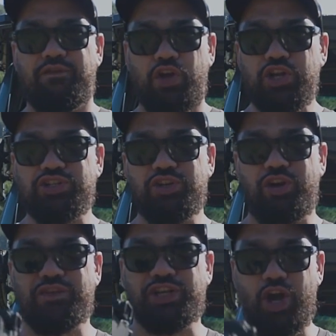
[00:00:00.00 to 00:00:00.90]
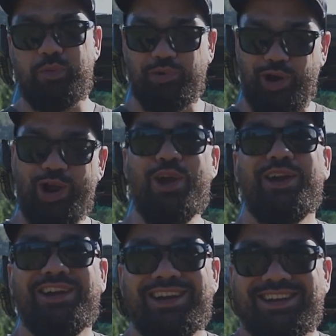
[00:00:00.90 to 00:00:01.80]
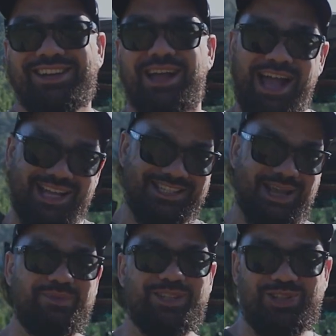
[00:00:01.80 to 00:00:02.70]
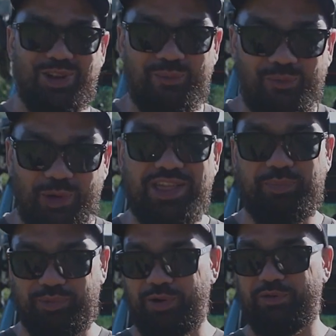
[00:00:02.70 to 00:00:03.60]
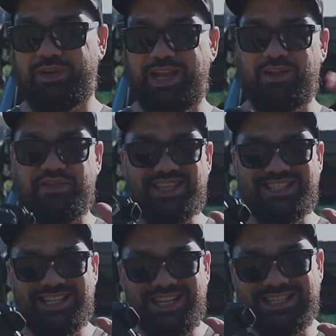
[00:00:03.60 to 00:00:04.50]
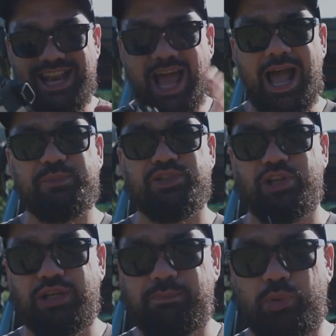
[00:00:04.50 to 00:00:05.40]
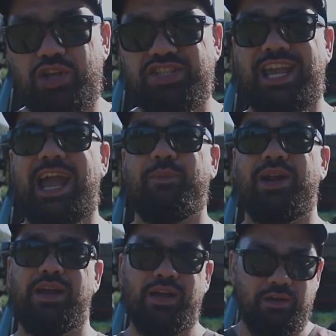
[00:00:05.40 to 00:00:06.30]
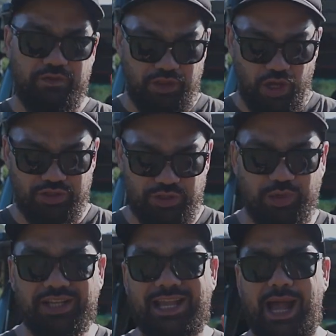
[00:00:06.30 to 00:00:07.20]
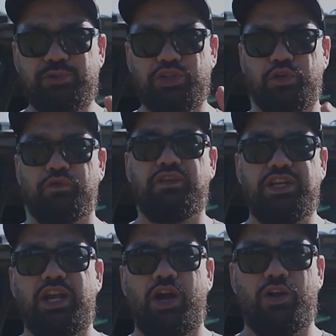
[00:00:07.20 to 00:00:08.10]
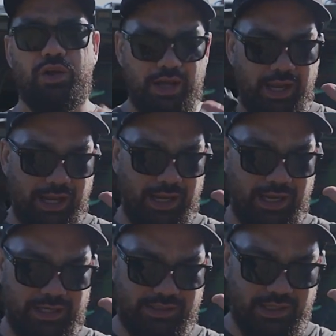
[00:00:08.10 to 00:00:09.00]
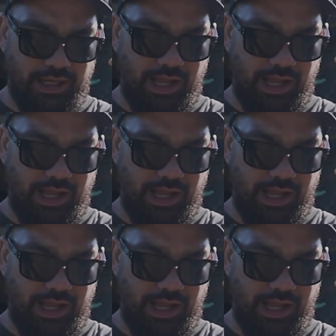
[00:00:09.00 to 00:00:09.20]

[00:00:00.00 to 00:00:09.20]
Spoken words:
version of a GoPro, except it's not weatherproof. Now this thing is an absolutely boss camera for those who want to capture good video and